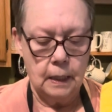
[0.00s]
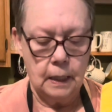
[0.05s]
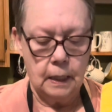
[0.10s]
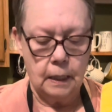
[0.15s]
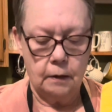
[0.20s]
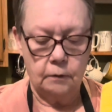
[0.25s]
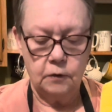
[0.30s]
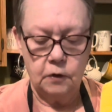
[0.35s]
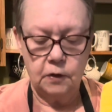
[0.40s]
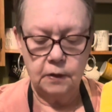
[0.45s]

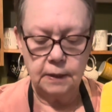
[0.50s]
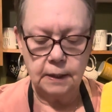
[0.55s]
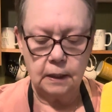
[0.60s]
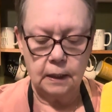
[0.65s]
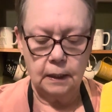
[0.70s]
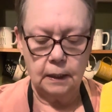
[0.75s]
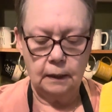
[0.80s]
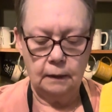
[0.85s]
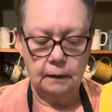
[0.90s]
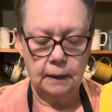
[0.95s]
I've just
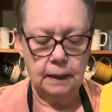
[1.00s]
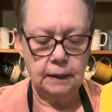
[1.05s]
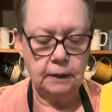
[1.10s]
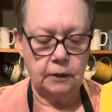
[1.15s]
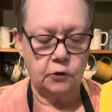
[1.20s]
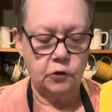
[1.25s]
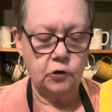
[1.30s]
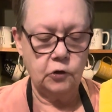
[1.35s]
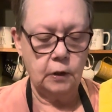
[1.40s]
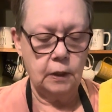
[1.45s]
got to let the
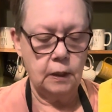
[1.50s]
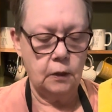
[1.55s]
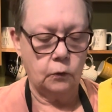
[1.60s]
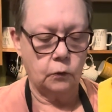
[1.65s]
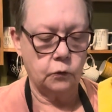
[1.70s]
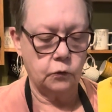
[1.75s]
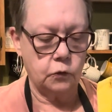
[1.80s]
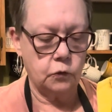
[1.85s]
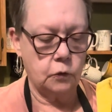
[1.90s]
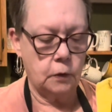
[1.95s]

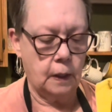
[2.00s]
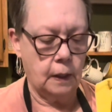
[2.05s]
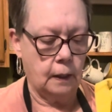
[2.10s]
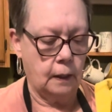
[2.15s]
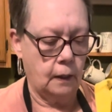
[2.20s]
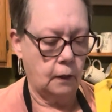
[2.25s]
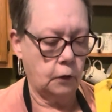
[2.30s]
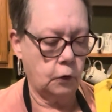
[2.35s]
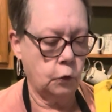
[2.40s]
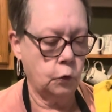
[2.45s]
shells
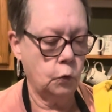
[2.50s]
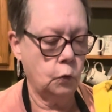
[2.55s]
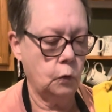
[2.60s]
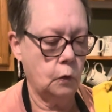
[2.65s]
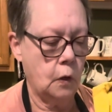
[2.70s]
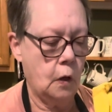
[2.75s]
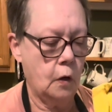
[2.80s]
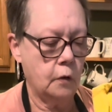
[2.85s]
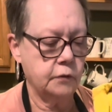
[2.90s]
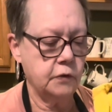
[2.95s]
cool
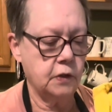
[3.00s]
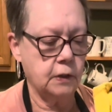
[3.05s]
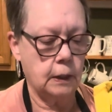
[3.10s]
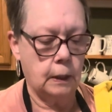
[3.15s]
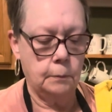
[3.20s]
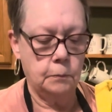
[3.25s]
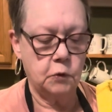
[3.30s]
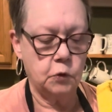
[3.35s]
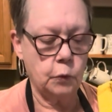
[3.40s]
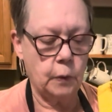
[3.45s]
off
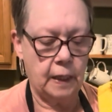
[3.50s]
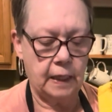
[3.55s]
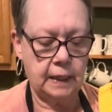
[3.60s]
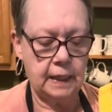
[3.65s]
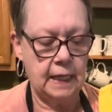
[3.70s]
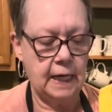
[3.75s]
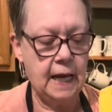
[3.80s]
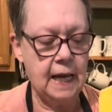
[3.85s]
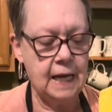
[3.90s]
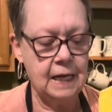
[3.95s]
some so I can
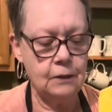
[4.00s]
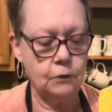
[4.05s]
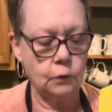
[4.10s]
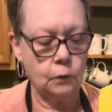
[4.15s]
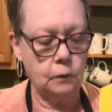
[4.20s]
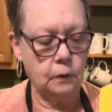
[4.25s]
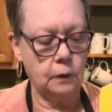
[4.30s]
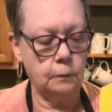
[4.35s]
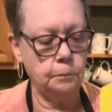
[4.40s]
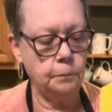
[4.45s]
handle
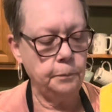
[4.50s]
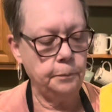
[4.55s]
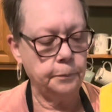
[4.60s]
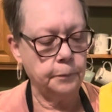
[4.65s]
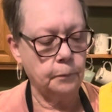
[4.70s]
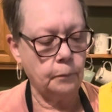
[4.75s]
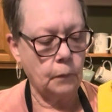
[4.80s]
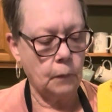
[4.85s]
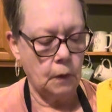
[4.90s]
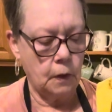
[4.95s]
them
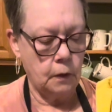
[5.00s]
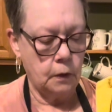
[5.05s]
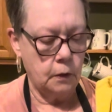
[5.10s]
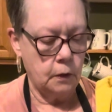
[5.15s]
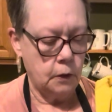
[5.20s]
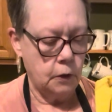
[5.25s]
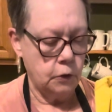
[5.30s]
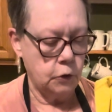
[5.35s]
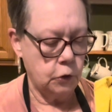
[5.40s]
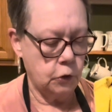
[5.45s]

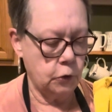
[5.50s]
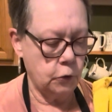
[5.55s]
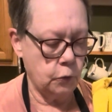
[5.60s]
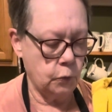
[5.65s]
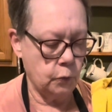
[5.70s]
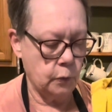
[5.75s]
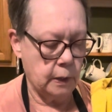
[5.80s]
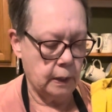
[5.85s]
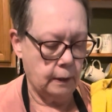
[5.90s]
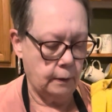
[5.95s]

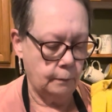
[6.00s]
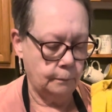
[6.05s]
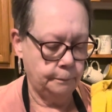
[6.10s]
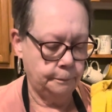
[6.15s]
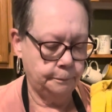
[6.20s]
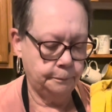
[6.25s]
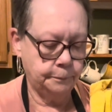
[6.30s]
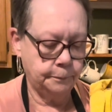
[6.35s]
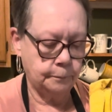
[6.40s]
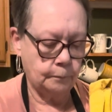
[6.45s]
to
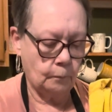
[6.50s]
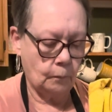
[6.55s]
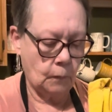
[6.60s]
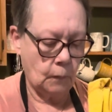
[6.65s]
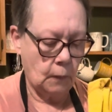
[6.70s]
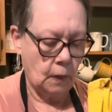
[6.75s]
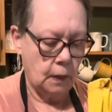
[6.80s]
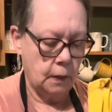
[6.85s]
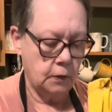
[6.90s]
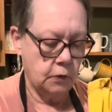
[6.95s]

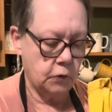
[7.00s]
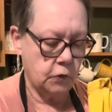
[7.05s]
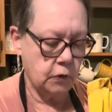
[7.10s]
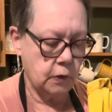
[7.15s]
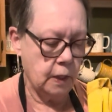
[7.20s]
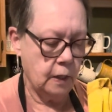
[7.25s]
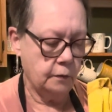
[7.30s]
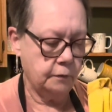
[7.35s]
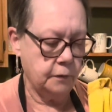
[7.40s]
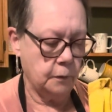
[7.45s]

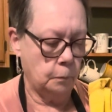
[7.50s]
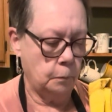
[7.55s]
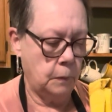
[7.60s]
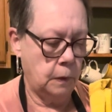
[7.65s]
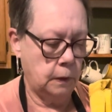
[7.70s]
stuff them.